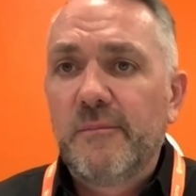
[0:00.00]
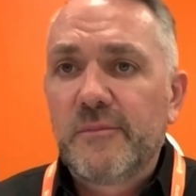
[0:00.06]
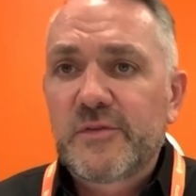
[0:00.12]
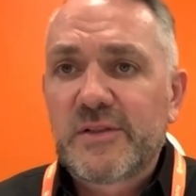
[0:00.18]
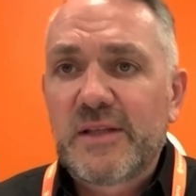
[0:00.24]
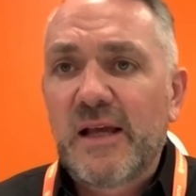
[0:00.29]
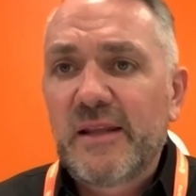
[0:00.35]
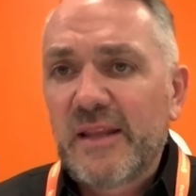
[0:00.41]

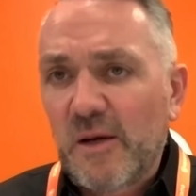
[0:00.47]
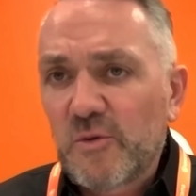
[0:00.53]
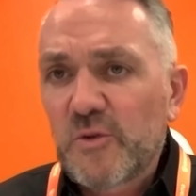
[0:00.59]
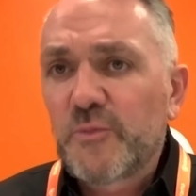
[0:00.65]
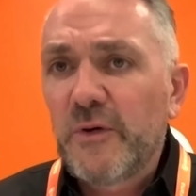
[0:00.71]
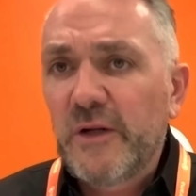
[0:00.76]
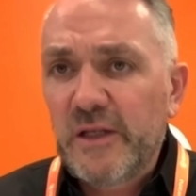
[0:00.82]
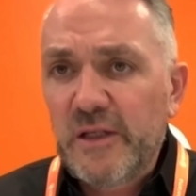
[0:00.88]
So that was
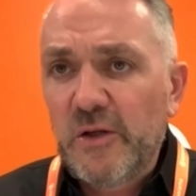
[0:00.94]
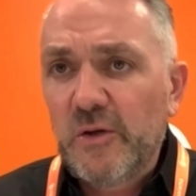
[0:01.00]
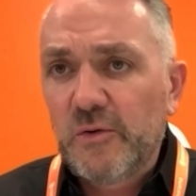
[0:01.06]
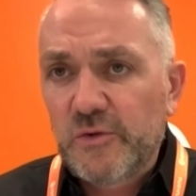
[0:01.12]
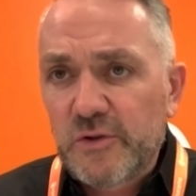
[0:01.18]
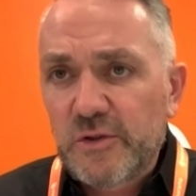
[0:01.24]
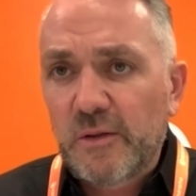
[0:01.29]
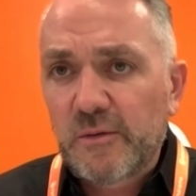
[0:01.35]
pretty
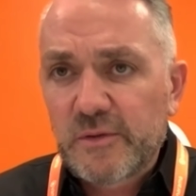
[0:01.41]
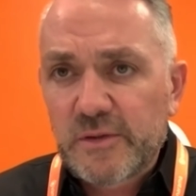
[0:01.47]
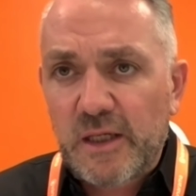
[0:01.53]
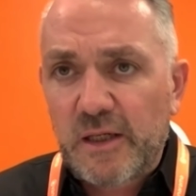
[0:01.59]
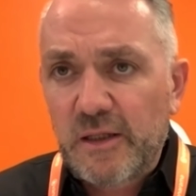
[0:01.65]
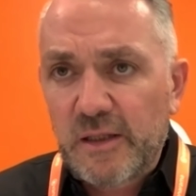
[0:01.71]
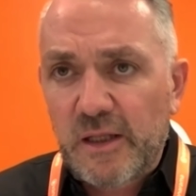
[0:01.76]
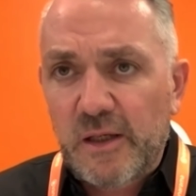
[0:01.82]
huge. That
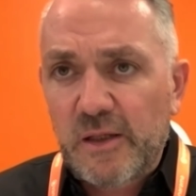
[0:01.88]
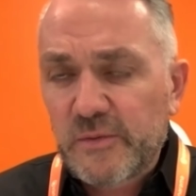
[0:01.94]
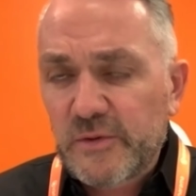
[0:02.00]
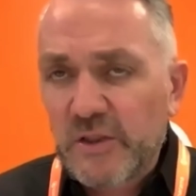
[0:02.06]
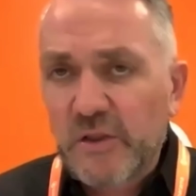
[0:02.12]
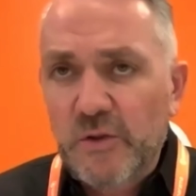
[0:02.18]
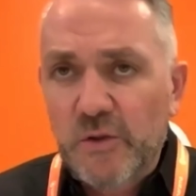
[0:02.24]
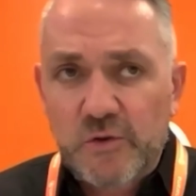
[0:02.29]
was
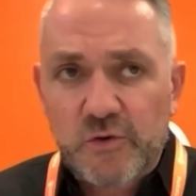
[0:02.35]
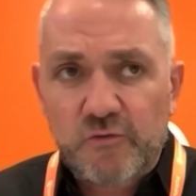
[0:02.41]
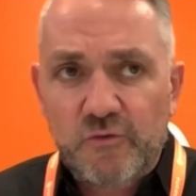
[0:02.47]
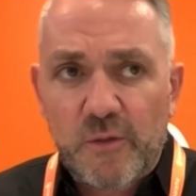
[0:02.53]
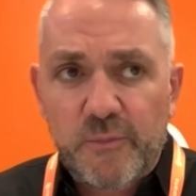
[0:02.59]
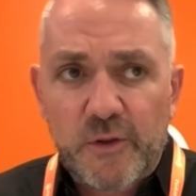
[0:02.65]
a huge drop,